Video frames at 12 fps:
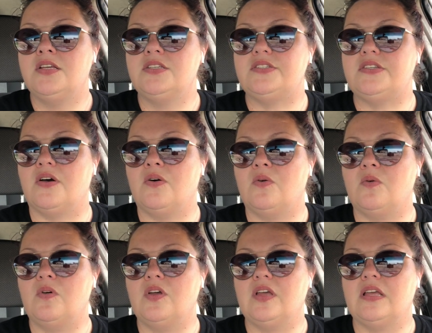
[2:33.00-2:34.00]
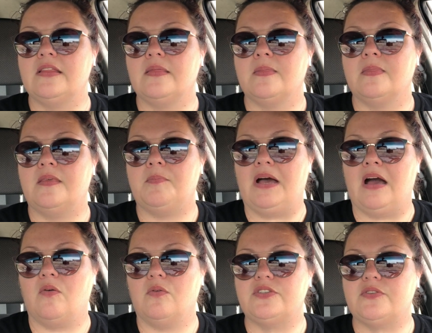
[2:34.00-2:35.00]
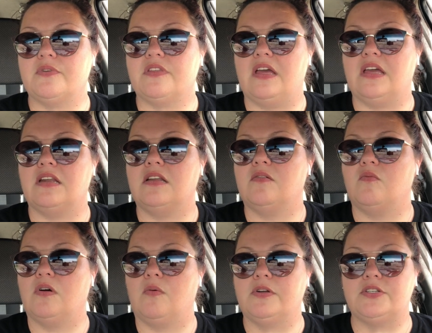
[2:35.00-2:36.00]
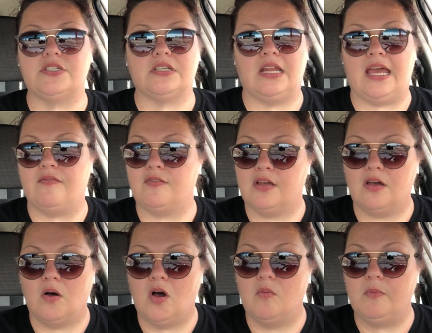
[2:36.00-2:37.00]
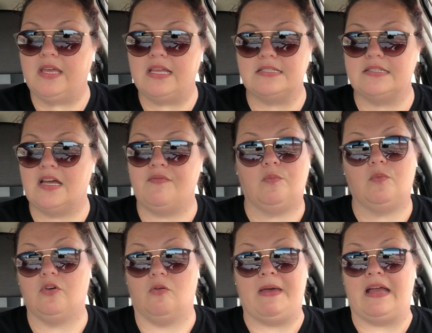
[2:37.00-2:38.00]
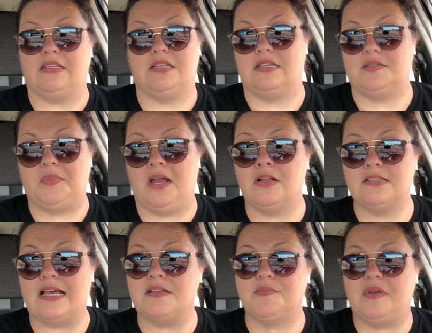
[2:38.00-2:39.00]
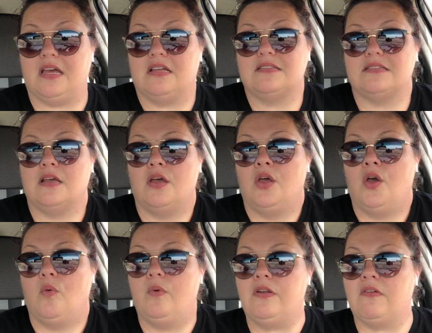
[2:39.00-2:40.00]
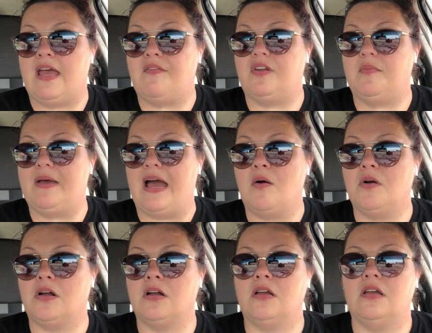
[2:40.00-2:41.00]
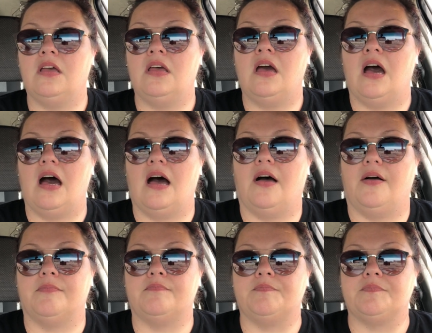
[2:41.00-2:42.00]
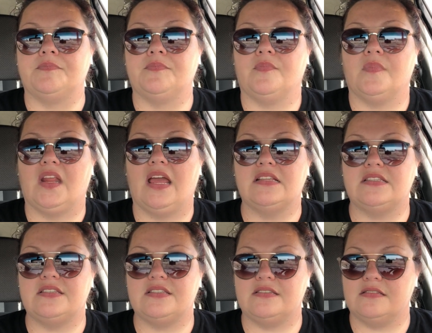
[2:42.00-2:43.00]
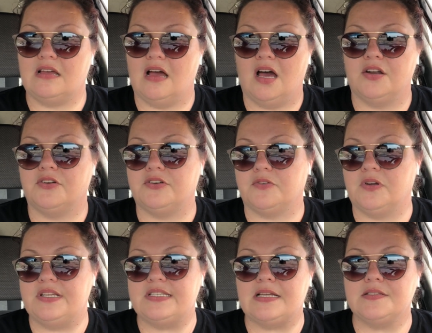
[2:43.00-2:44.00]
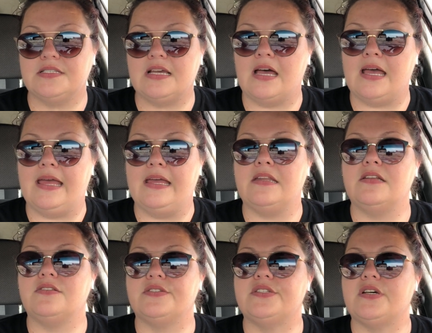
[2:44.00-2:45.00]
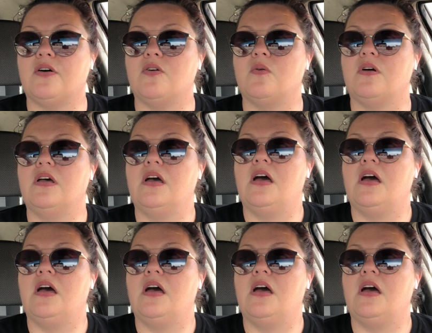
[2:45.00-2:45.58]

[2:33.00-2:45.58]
So the power so we're thinking well we're just going to have to go home and get stuff and we'll go back to his parents house because we don't have any power um, it's 100 degrees outside so